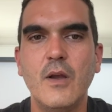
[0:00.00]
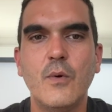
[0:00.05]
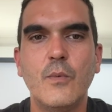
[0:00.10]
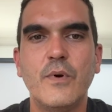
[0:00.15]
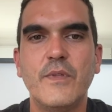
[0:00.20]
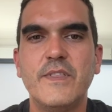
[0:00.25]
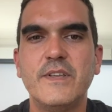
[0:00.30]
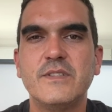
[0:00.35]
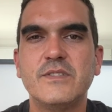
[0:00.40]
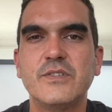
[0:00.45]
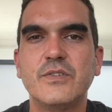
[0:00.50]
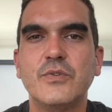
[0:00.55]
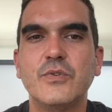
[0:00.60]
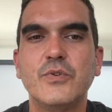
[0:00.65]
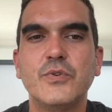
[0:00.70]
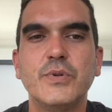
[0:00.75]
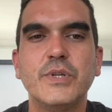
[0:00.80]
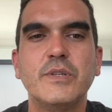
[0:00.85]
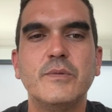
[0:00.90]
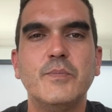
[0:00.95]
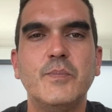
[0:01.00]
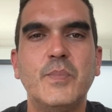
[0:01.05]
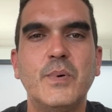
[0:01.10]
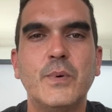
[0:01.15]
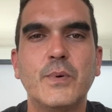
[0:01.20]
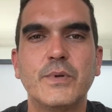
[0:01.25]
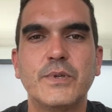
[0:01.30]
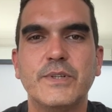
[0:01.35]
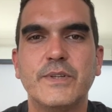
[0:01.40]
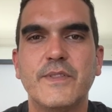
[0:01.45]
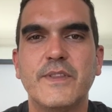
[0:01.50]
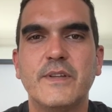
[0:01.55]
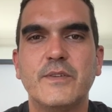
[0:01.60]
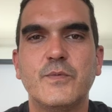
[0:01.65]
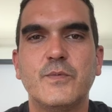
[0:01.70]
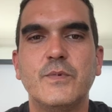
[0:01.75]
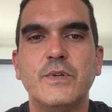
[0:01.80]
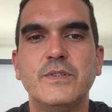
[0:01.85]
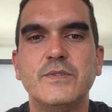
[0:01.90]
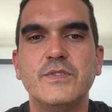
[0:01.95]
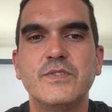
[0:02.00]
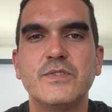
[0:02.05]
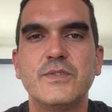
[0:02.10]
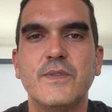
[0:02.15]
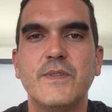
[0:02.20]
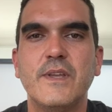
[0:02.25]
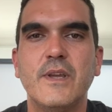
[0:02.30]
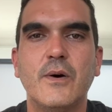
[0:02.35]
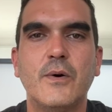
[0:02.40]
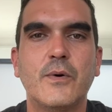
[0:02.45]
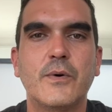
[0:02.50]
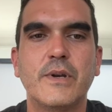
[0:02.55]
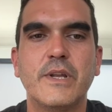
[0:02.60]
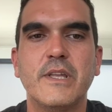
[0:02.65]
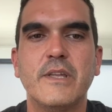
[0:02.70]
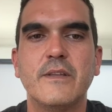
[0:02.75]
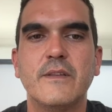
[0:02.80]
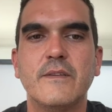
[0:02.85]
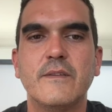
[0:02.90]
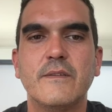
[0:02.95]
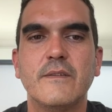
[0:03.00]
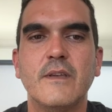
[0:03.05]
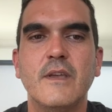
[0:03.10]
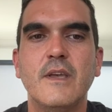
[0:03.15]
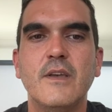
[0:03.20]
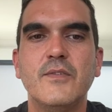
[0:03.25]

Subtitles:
with this concrete border that runs to the Orient,